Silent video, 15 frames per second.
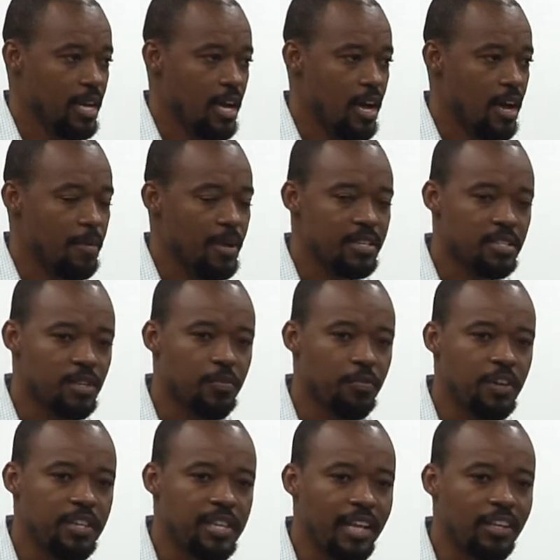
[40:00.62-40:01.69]
Um, it's a
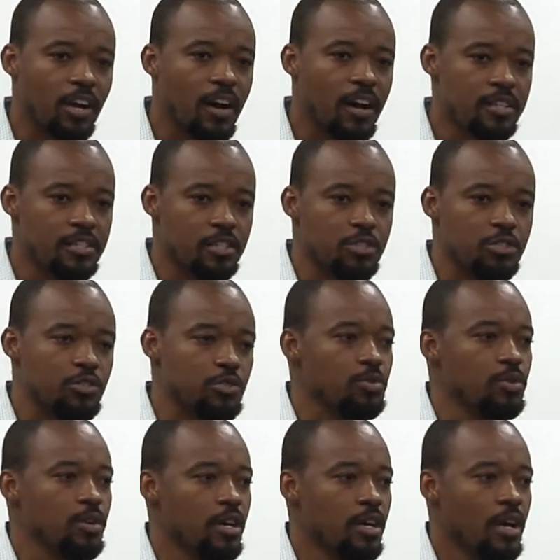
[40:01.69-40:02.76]
fear that causes us to
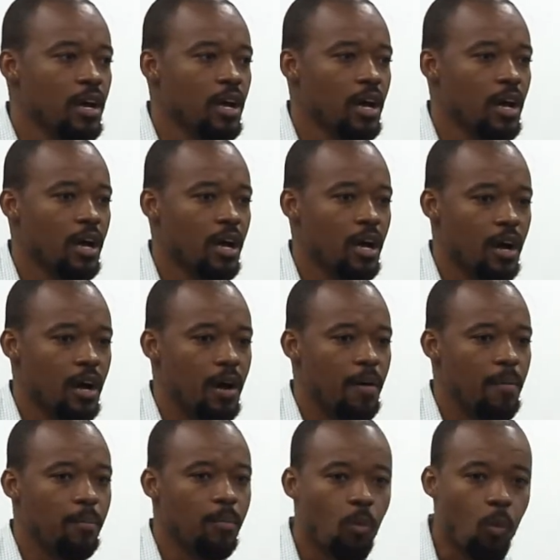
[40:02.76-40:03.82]

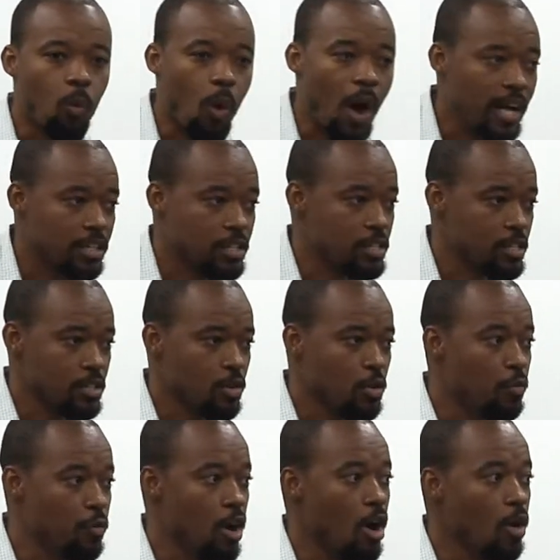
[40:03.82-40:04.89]
um, watch
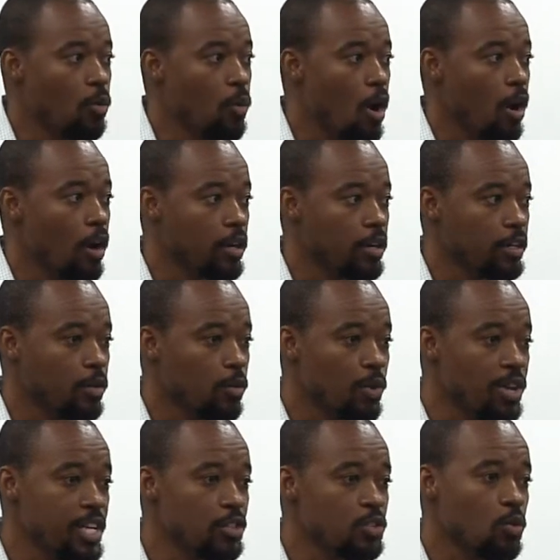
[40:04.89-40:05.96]
over our walk.
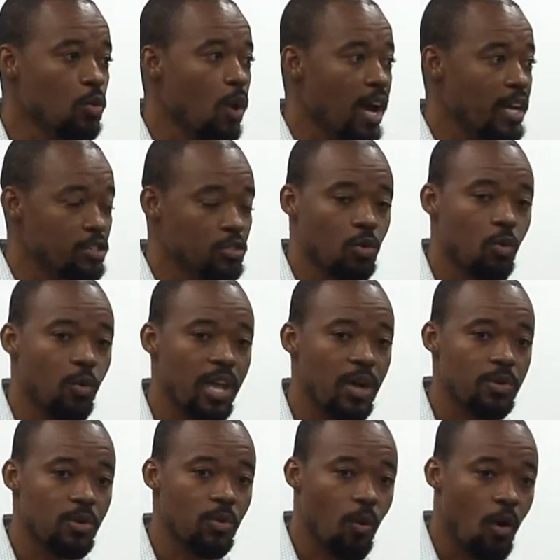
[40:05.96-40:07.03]
We need to watch the way
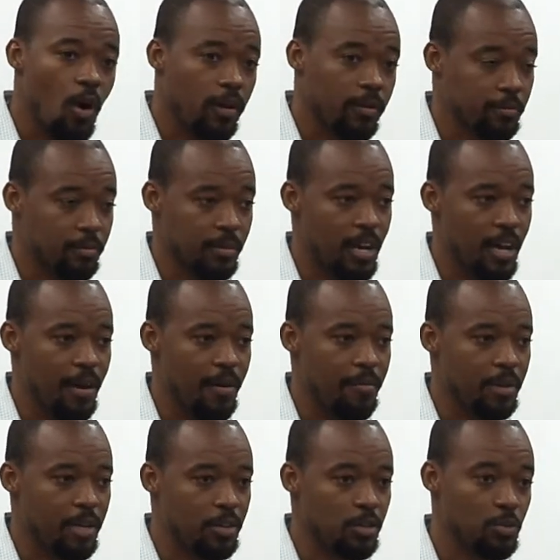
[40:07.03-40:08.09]
we walk um,
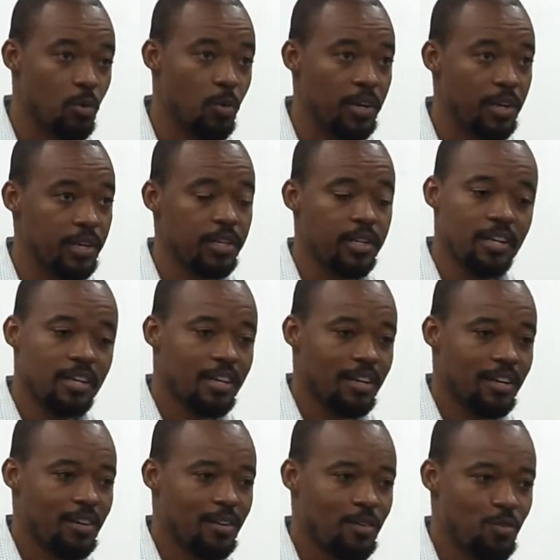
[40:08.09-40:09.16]
because we want to.
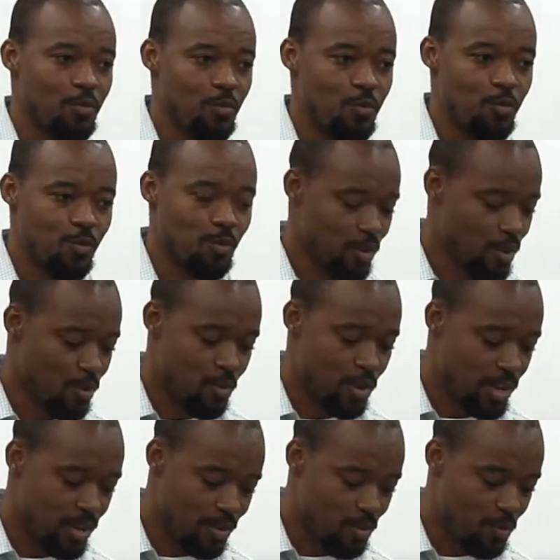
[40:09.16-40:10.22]

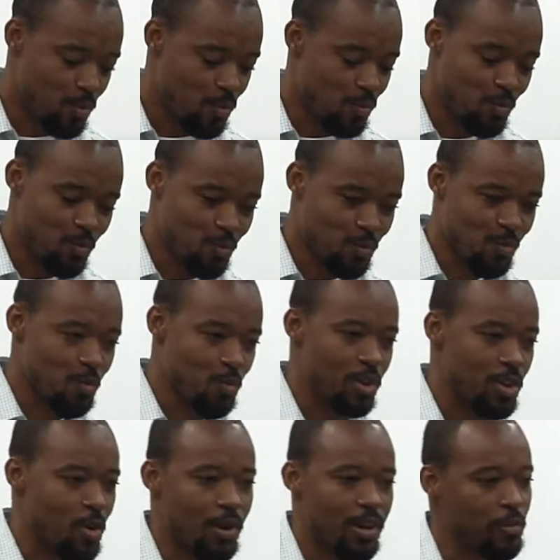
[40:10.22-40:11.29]
We, we
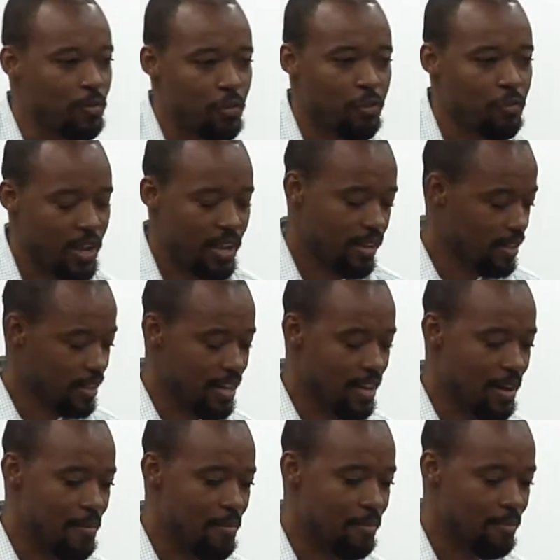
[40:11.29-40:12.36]
don't want to forfeit
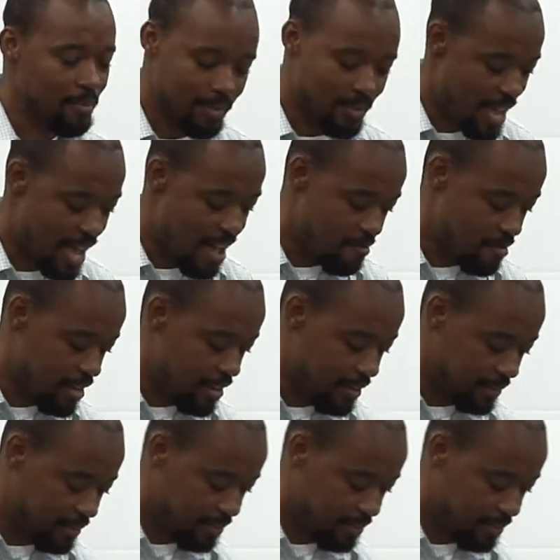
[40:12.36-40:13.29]
um, heaven.